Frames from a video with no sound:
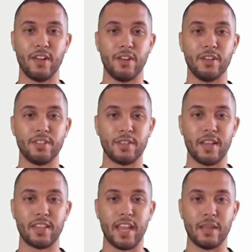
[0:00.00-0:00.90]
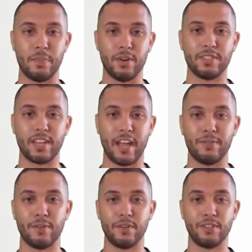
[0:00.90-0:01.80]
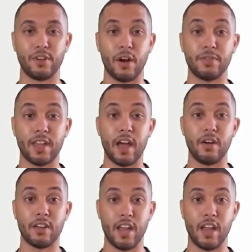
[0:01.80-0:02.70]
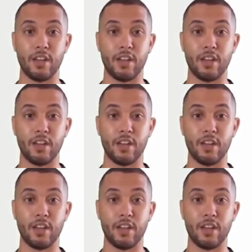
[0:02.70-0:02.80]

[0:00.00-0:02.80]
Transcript: You can select any post type from the drop down